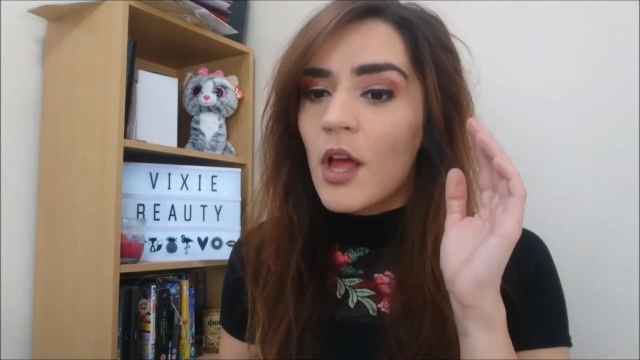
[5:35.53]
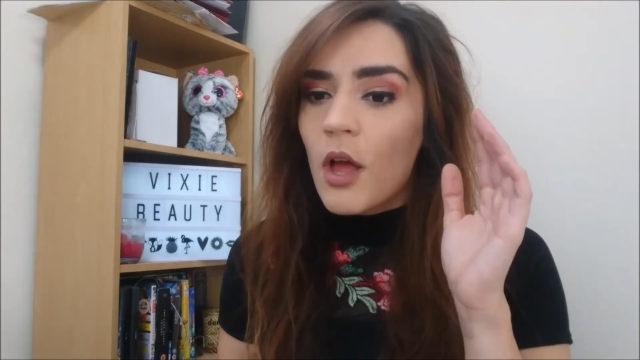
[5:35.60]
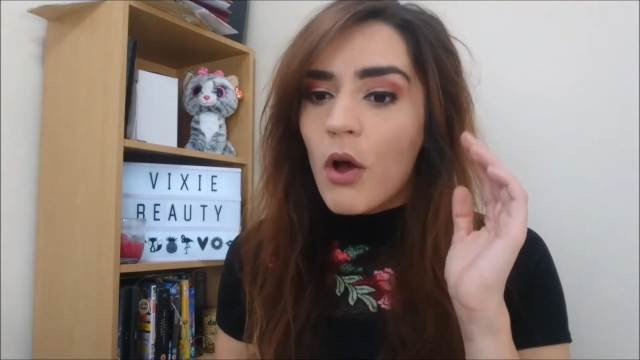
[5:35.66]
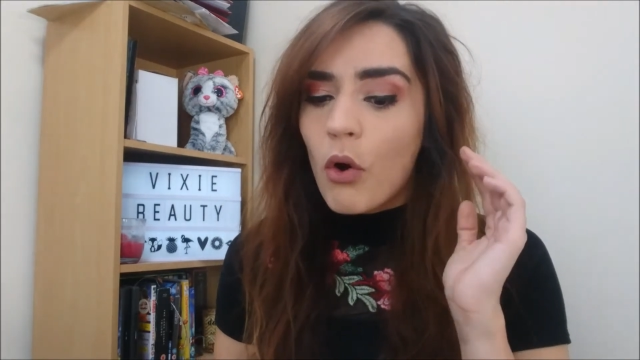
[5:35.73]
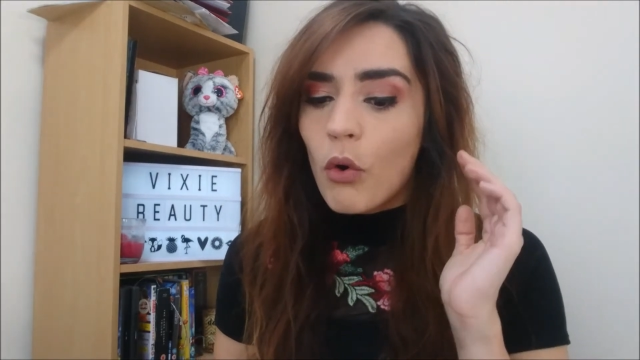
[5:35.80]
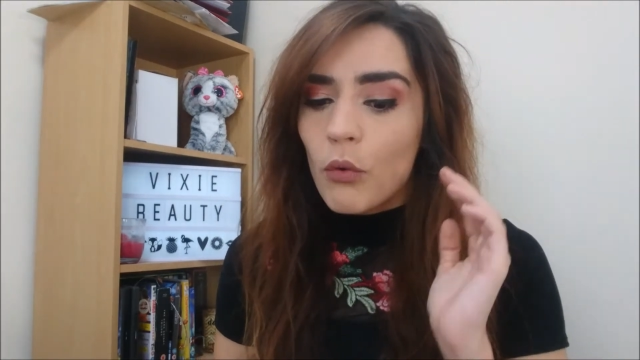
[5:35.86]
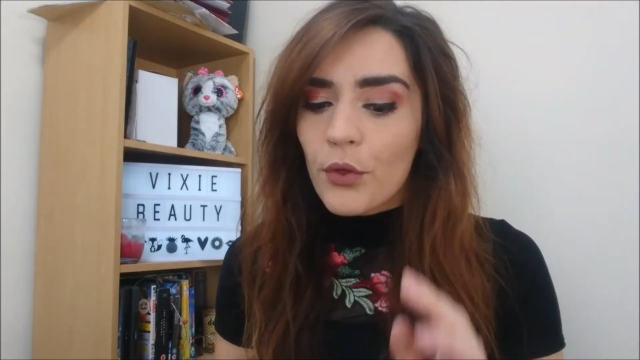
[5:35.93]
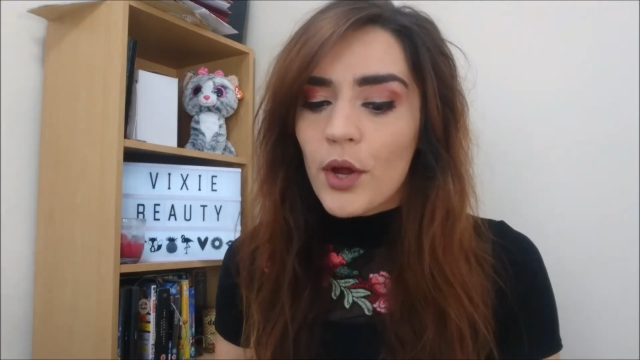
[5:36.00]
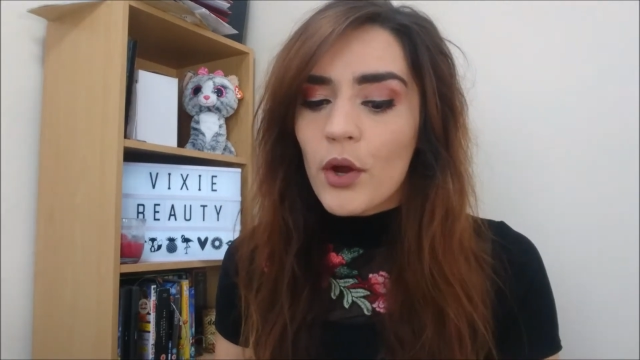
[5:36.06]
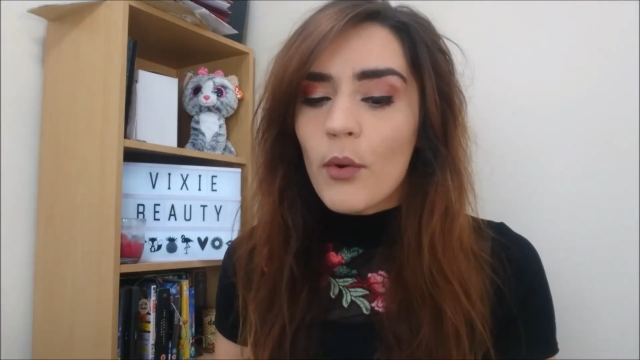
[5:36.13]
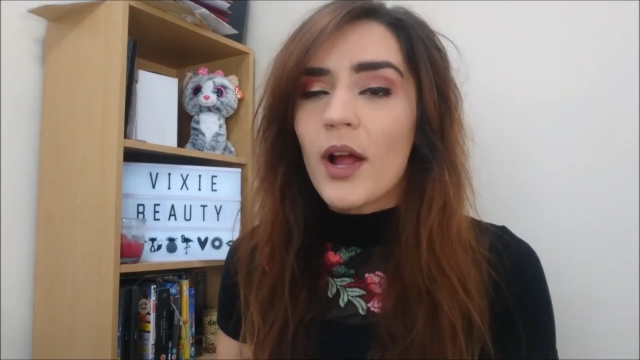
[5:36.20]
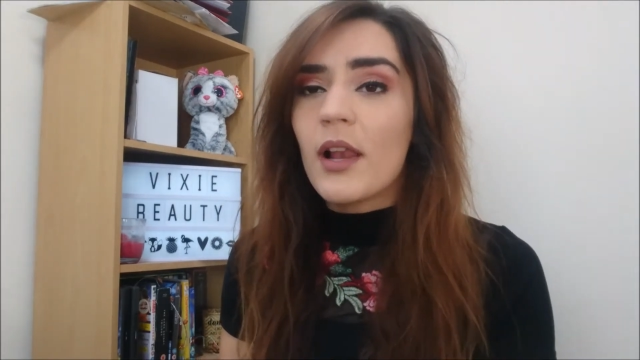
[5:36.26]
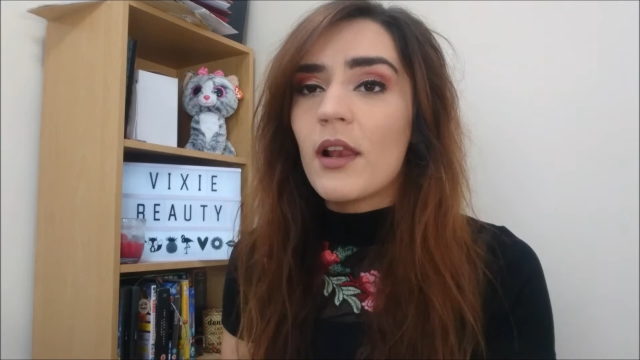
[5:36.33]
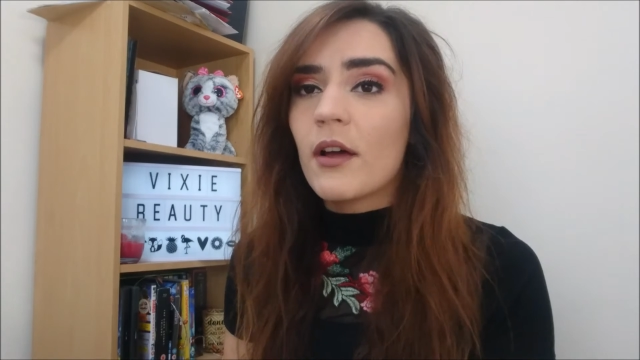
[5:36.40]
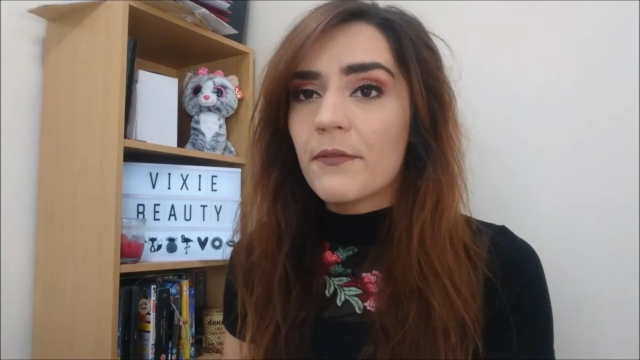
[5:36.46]
although I
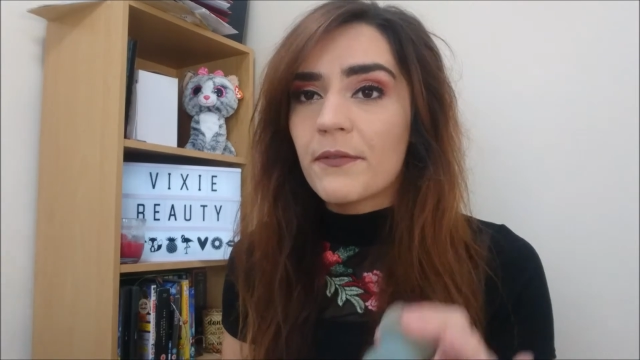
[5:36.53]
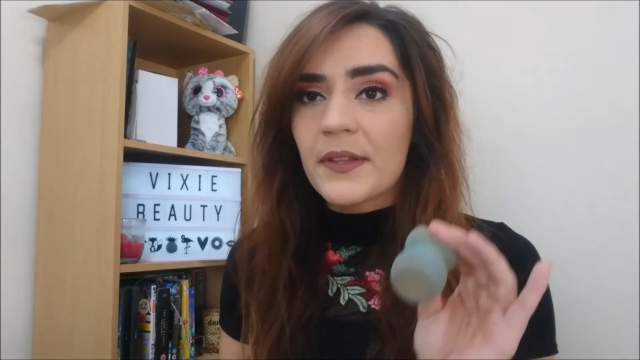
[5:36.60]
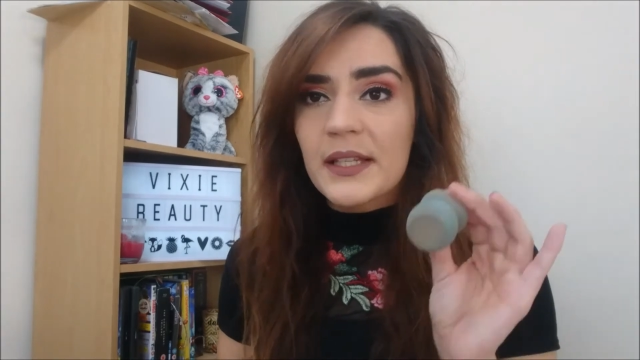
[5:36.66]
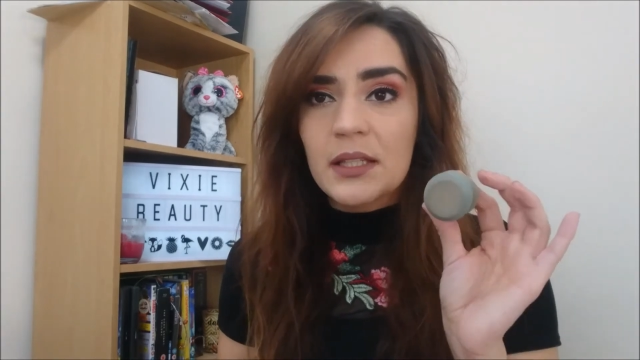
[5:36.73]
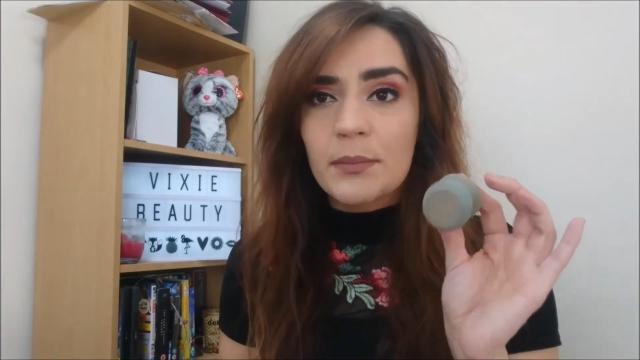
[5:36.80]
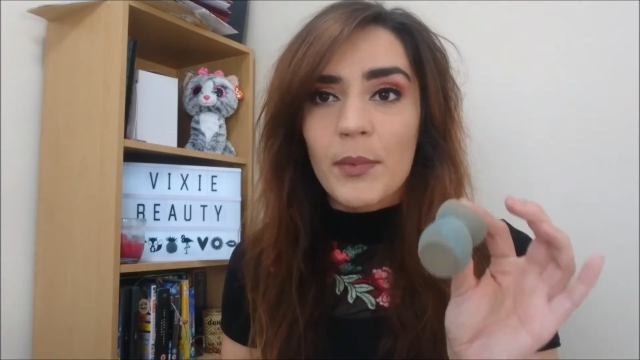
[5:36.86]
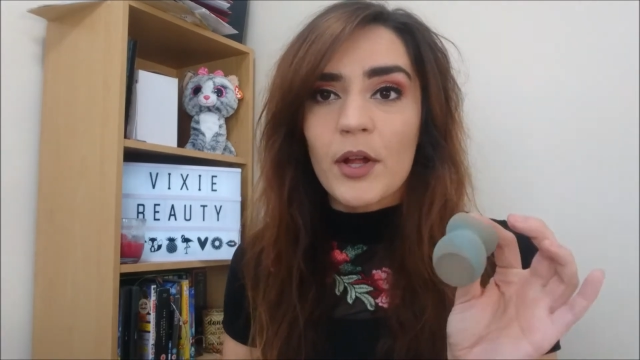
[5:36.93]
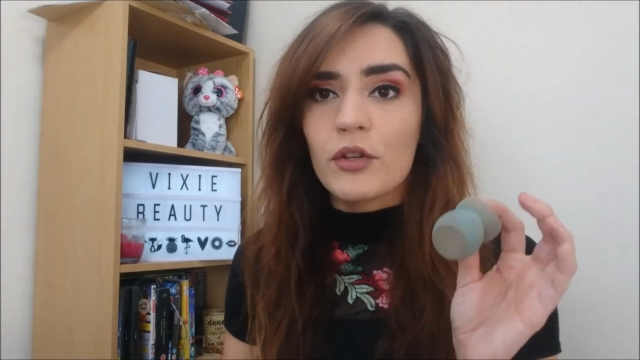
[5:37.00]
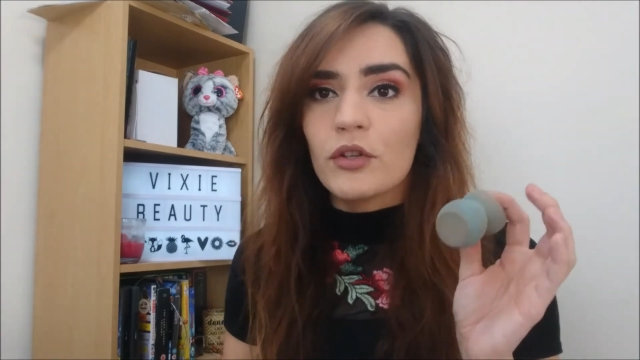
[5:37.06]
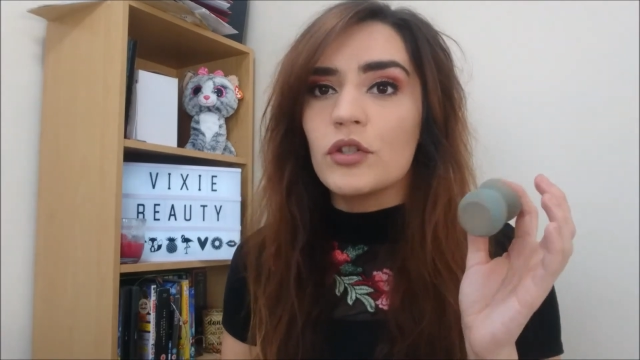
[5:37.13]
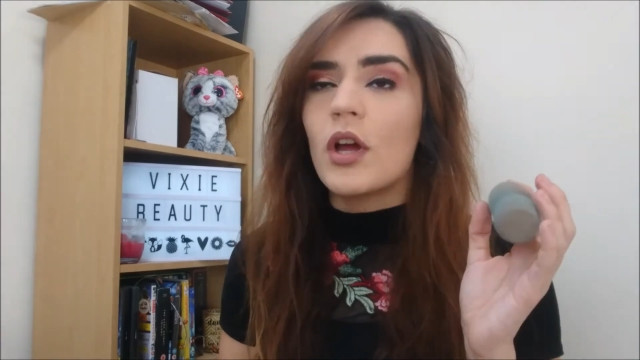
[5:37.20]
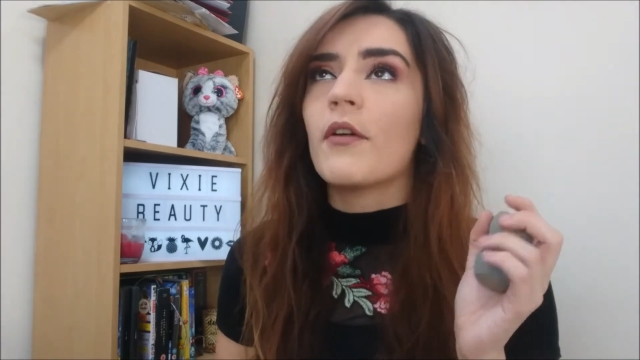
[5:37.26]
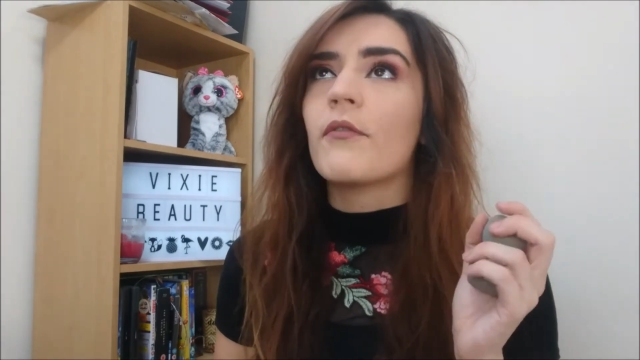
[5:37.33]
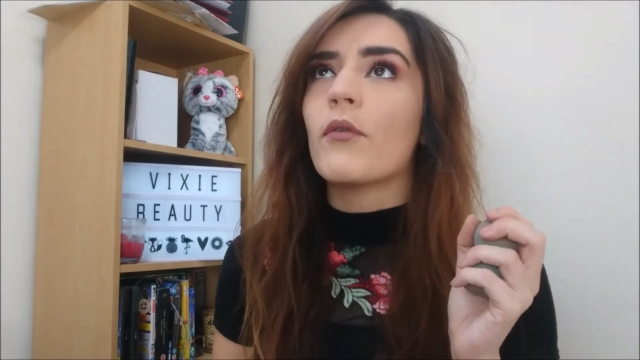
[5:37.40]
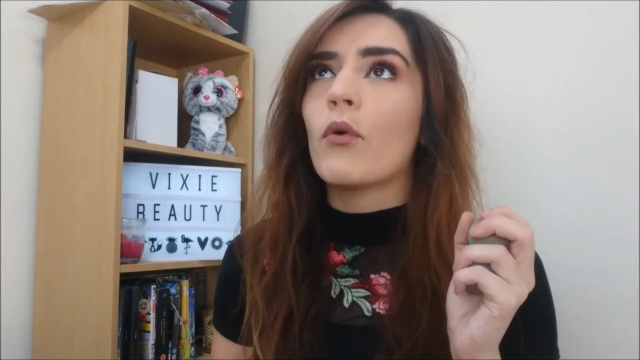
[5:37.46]
love this sponge,
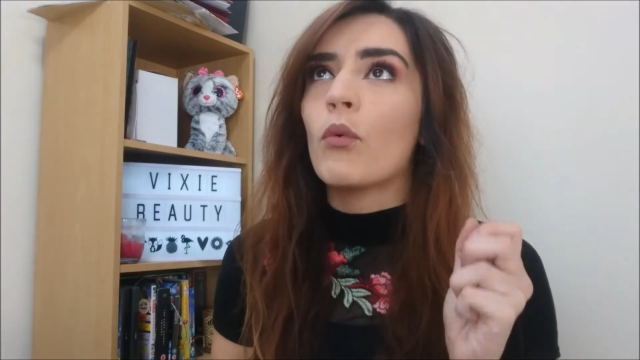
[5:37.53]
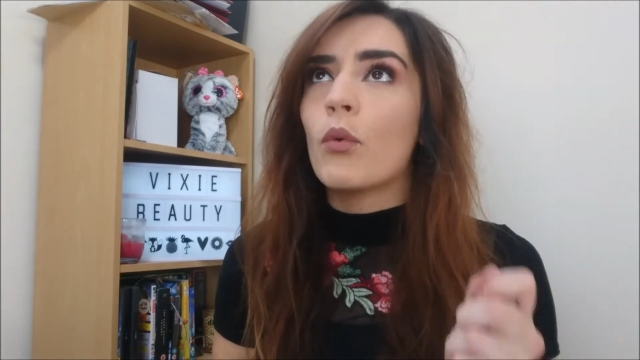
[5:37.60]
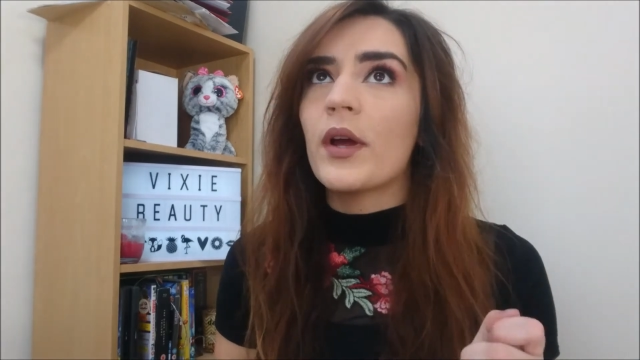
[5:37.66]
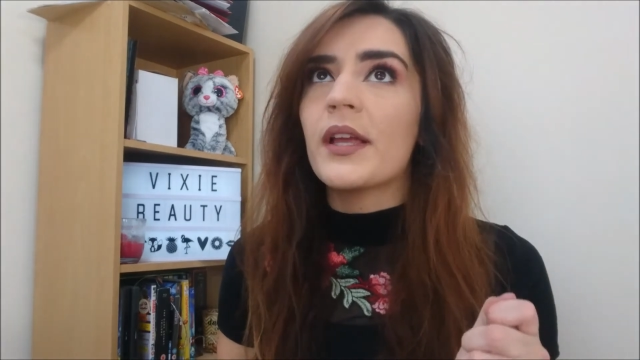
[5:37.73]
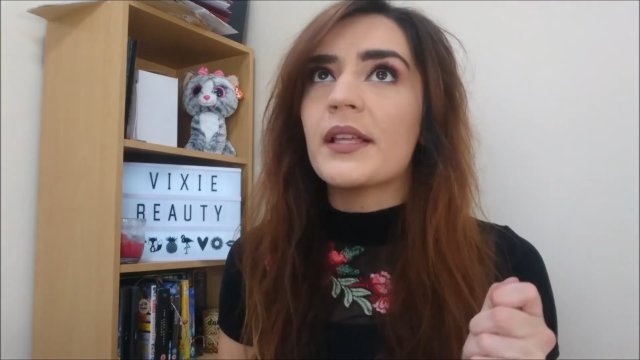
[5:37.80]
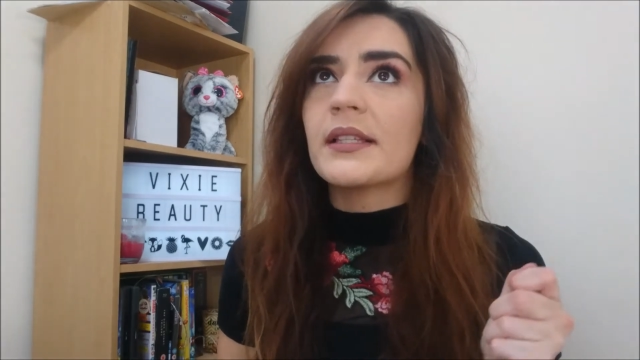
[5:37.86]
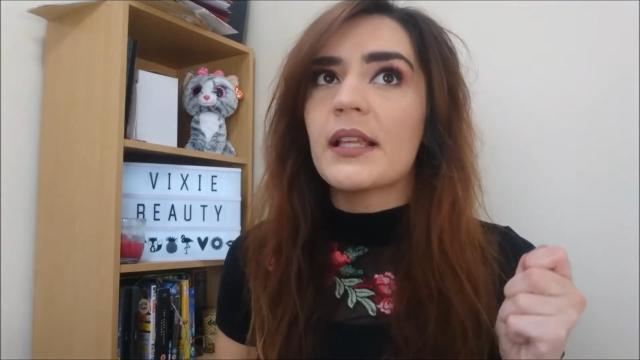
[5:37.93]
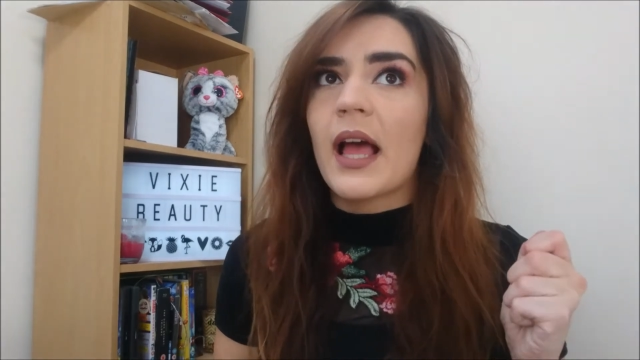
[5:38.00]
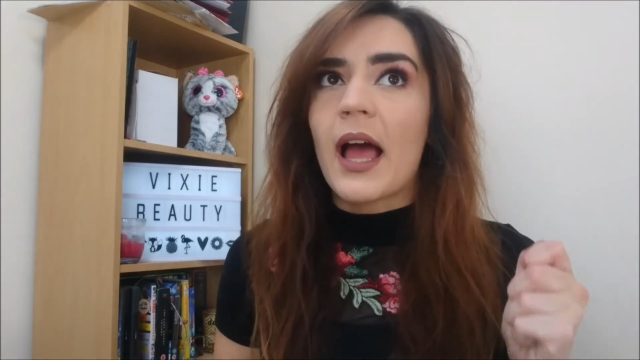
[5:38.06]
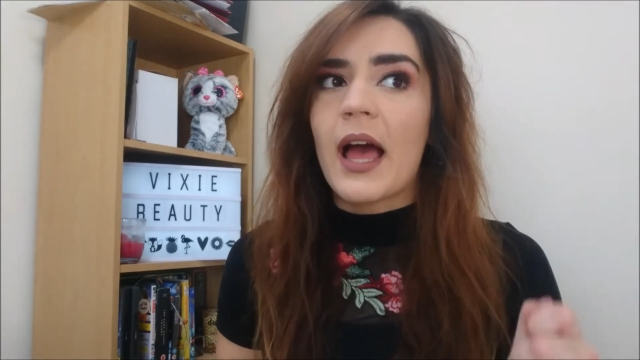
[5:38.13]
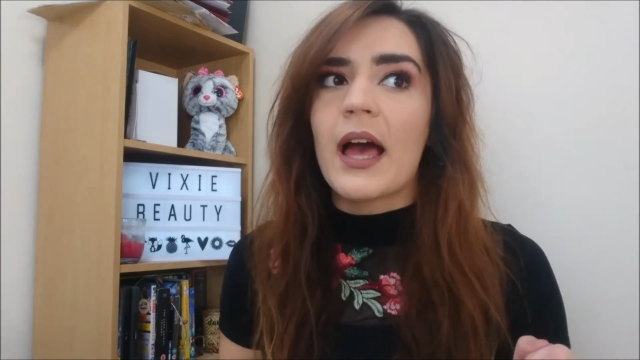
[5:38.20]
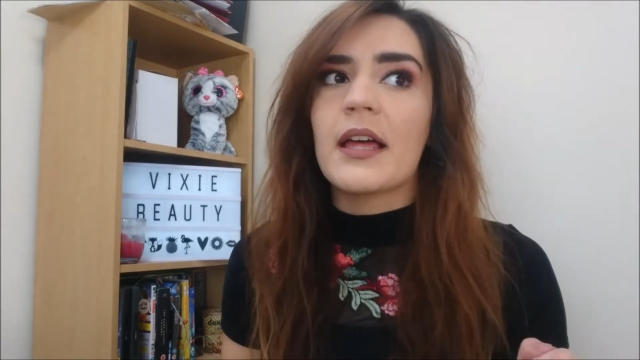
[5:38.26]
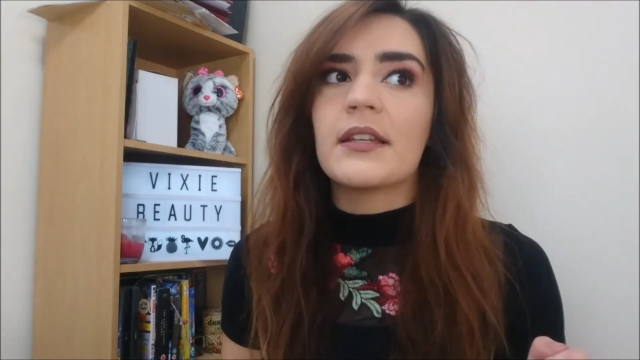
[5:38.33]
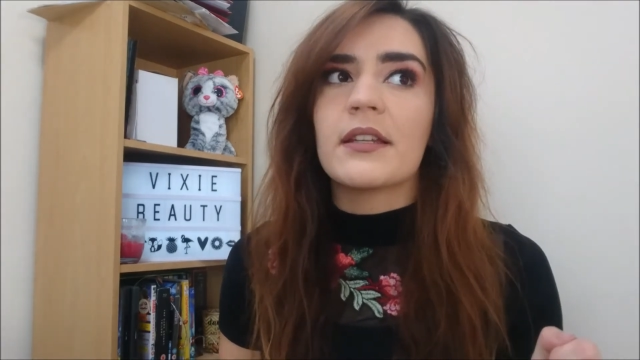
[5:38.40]
I've always had